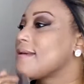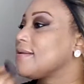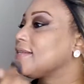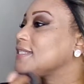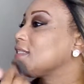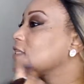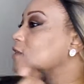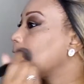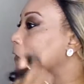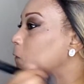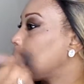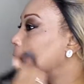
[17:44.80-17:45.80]
Just
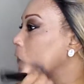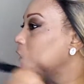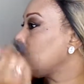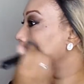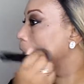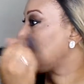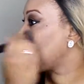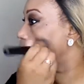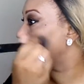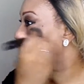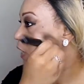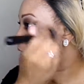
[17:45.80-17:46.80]
trying to blend
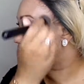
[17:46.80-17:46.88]
everything